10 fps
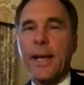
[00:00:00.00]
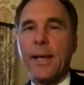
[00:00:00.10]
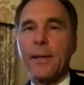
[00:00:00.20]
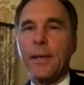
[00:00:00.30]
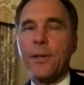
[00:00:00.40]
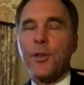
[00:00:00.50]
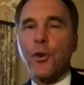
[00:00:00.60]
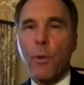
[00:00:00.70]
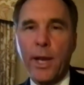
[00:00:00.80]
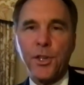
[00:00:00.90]
and the
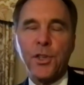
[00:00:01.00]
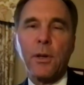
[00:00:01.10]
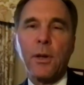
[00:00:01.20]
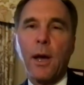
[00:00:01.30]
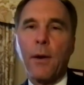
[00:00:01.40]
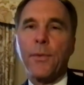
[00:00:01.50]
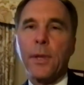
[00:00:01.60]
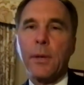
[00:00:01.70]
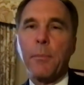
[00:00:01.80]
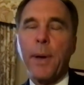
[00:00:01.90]
duration of
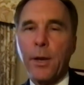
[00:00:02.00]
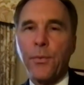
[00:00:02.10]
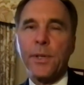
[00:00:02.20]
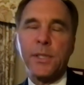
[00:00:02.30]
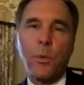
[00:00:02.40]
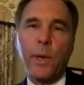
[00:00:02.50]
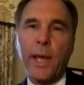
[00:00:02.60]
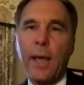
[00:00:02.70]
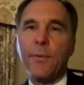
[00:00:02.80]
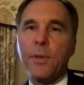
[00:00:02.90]
the benefits that we
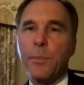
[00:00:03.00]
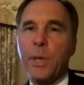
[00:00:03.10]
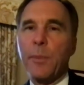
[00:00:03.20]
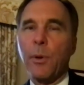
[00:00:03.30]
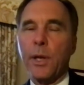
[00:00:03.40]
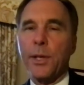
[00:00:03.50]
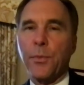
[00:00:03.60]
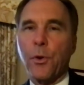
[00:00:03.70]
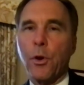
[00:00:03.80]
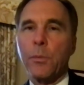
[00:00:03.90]
gave to people and to
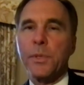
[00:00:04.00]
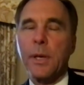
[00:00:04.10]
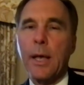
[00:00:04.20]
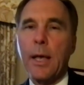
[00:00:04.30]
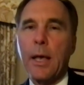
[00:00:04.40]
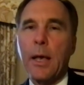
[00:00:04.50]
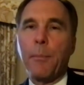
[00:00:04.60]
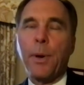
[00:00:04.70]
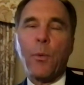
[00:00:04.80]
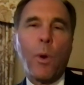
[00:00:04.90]
firms.
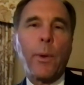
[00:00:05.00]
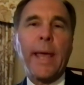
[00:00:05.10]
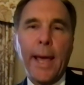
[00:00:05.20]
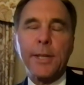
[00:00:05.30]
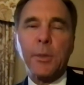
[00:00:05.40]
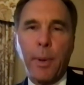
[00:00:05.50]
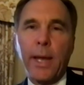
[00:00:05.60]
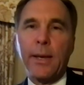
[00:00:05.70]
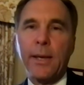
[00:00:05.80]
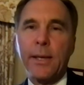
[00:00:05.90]
But what we can't
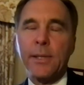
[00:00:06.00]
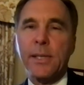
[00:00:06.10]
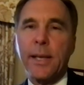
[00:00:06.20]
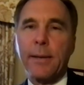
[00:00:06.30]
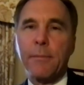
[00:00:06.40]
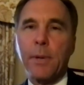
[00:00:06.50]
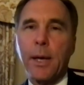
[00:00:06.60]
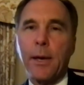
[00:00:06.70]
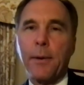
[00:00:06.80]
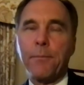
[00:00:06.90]
debate is that,
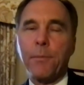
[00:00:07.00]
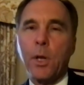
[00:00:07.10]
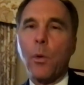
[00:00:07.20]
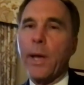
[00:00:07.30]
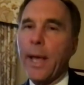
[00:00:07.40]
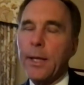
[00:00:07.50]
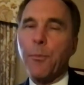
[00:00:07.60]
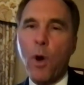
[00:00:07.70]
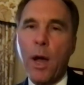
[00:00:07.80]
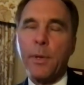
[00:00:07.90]
you know, again, the
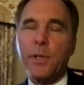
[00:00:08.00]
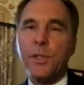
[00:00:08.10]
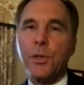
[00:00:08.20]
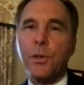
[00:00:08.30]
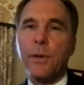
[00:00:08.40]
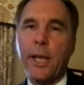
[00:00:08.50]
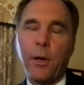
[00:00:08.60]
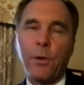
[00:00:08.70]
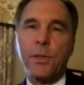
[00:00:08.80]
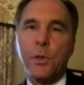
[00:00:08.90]
Prime Minister
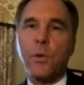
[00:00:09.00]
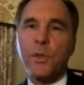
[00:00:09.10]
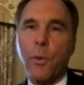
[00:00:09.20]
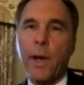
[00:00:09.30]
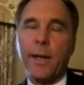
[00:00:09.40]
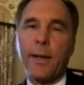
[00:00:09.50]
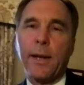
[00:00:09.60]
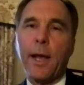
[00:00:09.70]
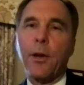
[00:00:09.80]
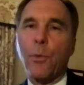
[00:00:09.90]
here deserves credit, and
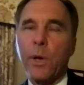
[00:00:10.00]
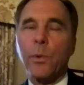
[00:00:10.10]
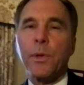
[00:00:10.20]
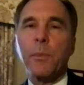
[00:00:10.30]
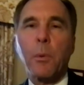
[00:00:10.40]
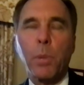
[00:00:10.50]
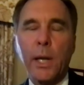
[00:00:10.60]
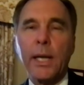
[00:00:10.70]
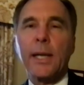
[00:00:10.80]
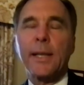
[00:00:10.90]
I agreed with him
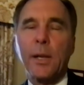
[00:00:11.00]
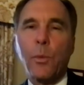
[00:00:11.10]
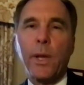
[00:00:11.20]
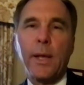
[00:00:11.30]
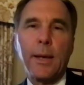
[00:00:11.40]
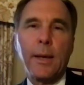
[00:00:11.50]
completely that we